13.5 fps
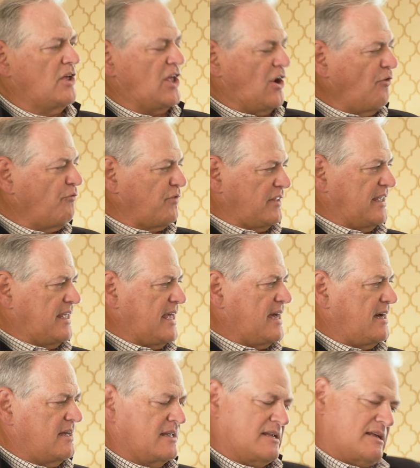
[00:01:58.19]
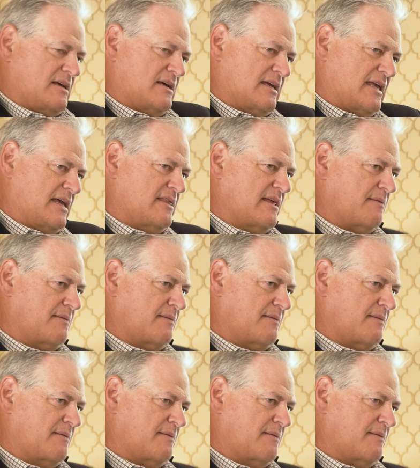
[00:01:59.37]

Yeah, hopefully, yeah. Again,